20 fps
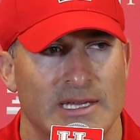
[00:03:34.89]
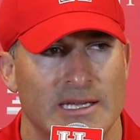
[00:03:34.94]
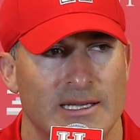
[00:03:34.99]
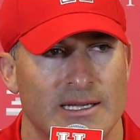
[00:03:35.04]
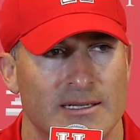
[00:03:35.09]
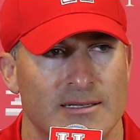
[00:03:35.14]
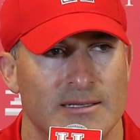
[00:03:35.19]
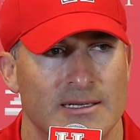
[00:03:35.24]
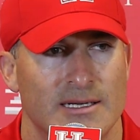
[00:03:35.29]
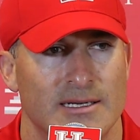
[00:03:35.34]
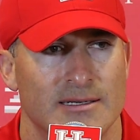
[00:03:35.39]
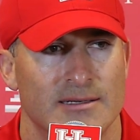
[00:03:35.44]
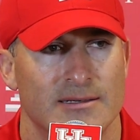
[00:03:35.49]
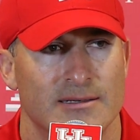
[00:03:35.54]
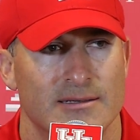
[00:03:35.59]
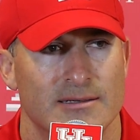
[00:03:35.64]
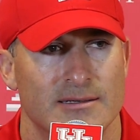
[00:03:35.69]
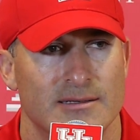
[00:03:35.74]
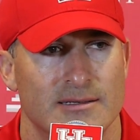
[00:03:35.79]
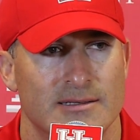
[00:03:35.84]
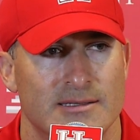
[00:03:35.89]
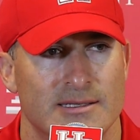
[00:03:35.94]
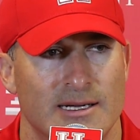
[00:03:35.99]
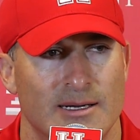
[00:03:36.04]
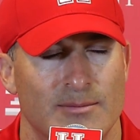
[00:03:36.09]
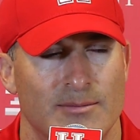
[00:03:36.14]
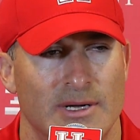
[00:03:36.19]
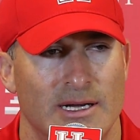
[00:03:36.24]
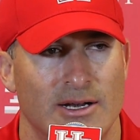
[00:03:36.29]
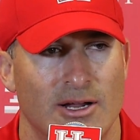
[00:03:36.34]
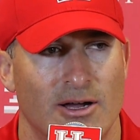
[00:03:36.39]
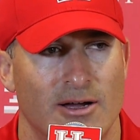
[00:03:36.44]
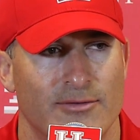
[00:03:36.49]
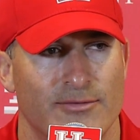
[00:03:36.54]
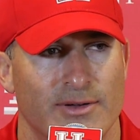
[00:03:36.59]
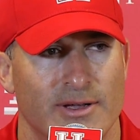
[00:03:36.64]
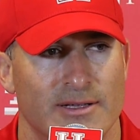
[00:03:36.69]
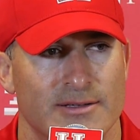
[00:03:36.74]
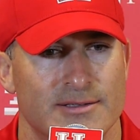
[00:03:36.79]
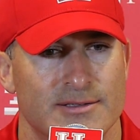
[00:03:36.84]
and uh, some on
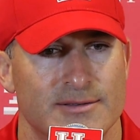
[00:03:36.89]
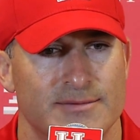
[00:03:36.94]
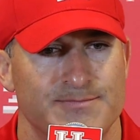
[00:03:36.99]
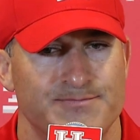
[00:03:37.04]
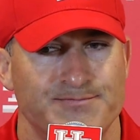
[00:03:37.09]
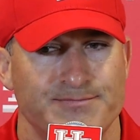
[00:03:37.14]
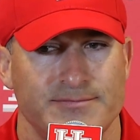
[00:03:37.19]
offense.